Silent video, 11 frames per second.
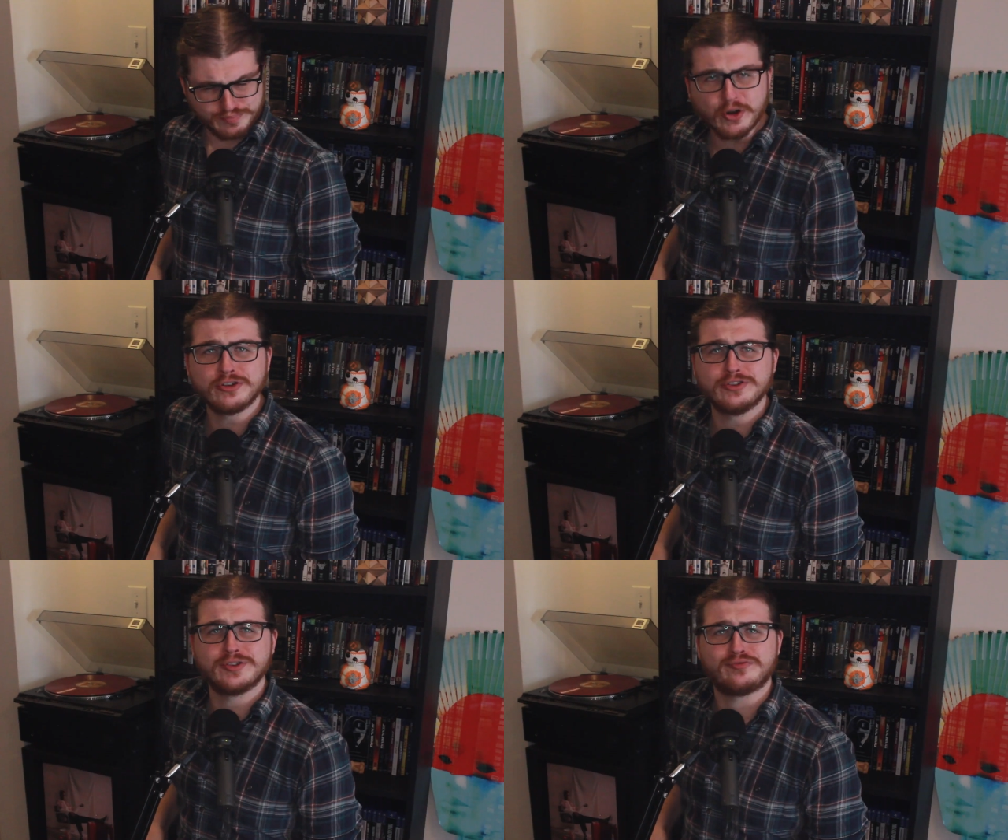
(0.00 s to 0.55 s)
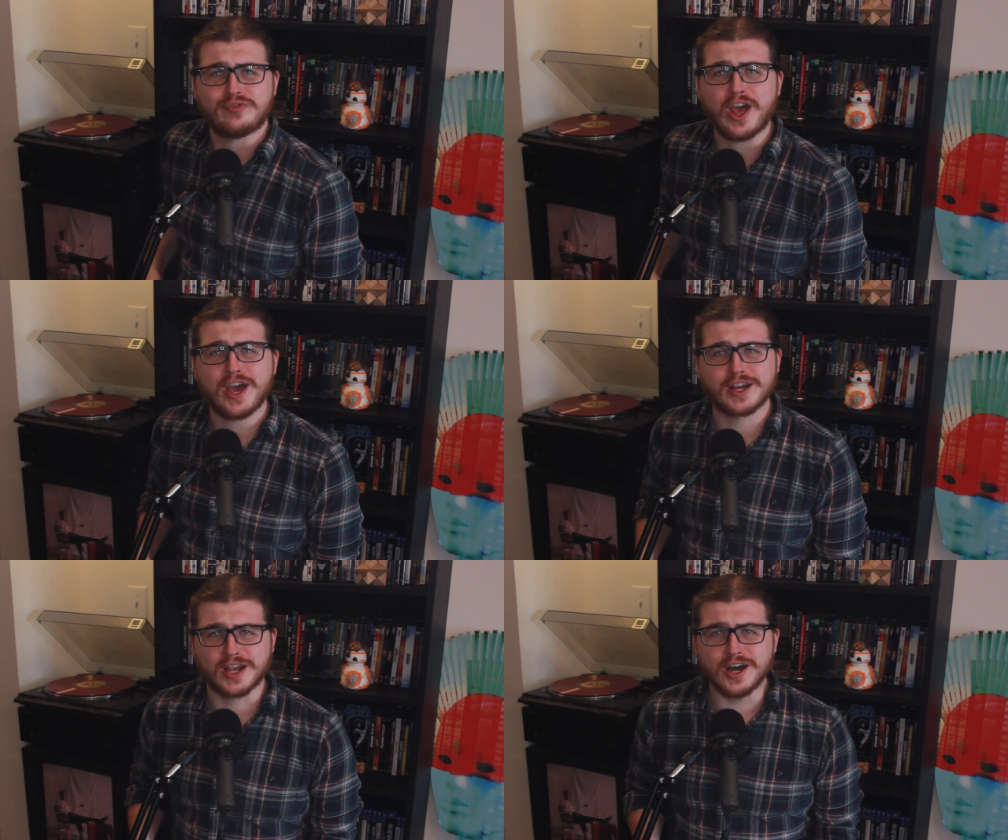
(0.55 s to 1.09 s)
burning the
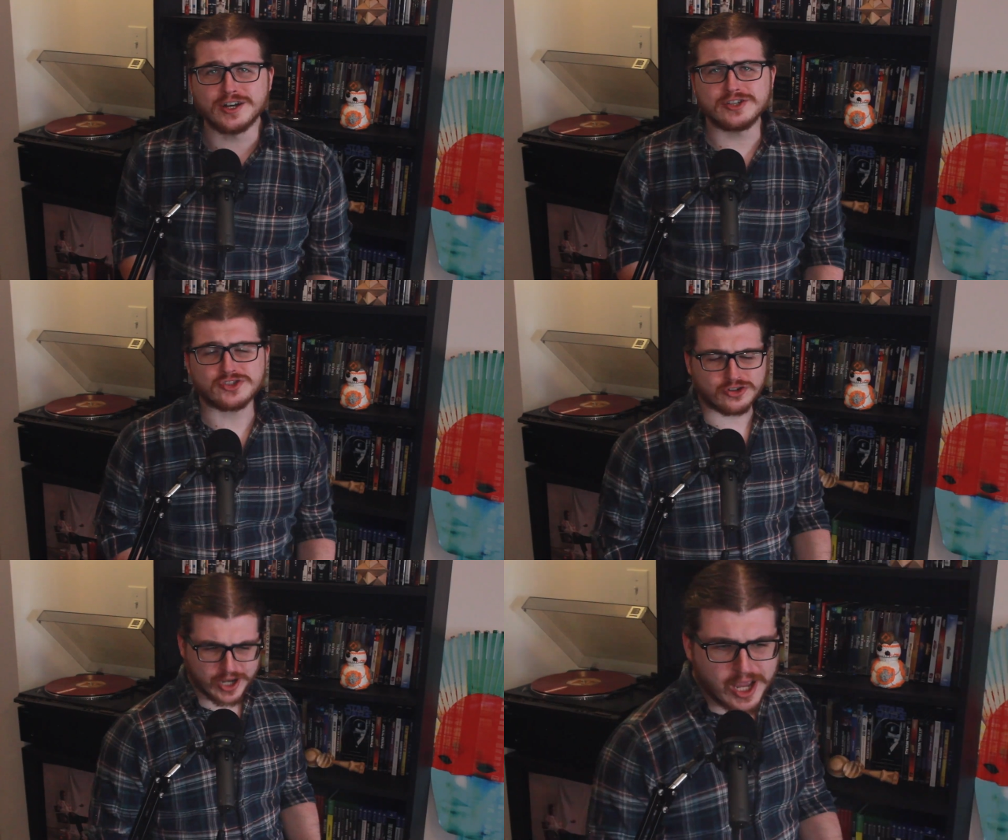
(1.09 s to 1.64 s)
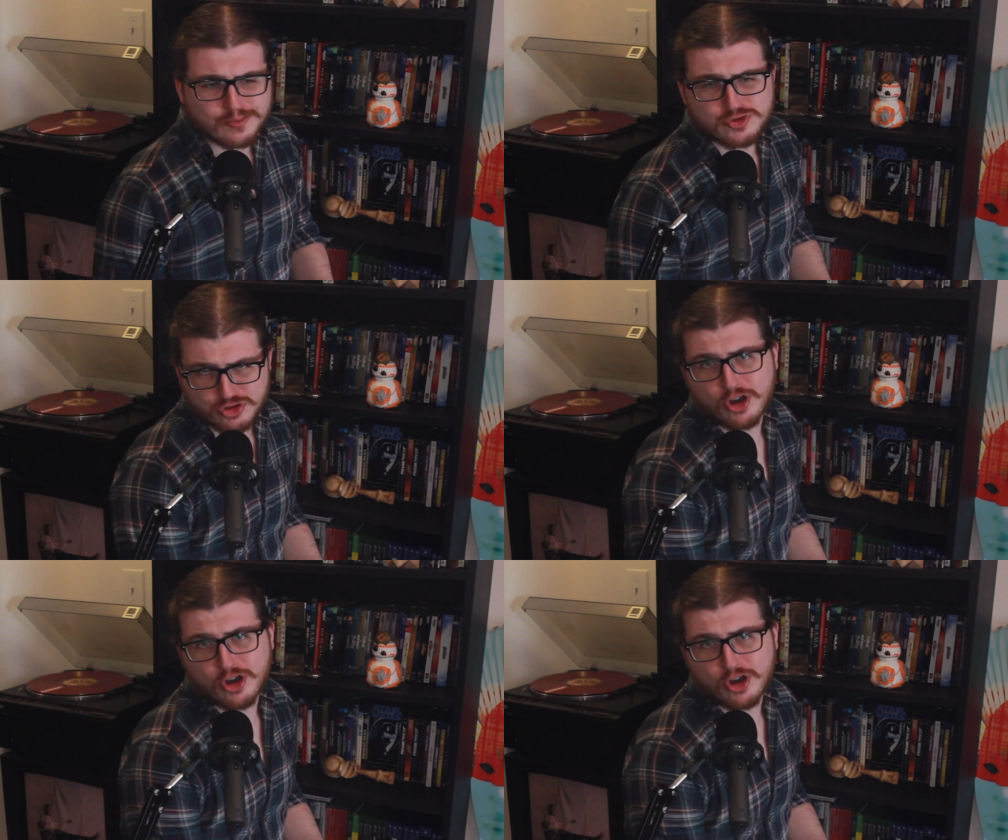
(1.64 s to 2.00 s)
flag cause her name is